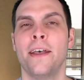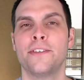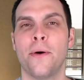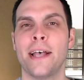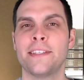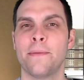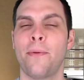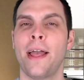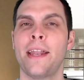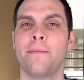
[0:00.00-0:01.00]
So, as the
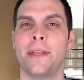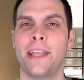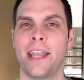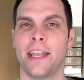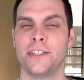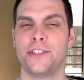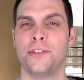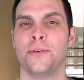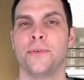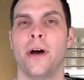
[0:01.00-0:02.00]
planet began
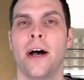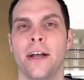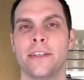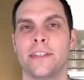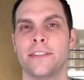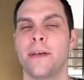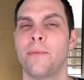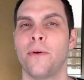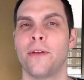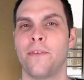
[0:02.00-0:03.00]
to uh,
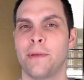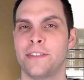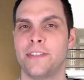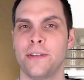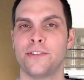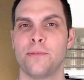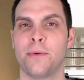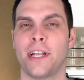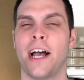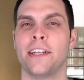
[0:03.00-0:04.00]
dissemble and from a single
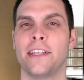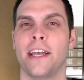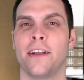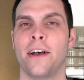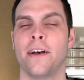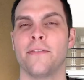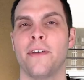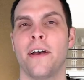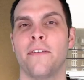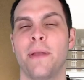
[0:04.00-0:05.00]
supercontinent
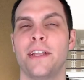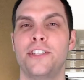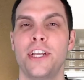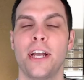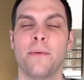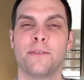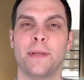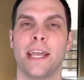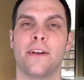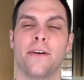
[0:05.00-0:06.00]
of, of Pangaea,
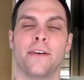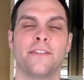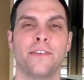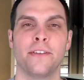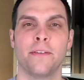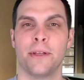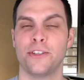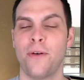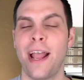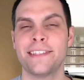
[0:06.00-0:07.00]
which began in earnest during the
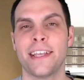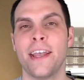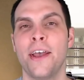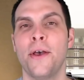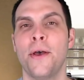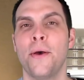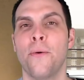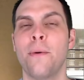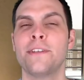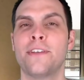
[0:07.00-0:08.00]
mid Jurassic,
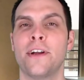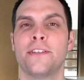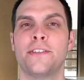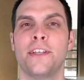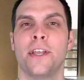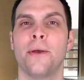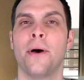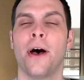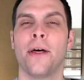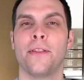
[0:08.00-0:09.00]
we would start to see
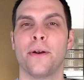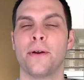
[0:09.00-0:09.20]
uh, the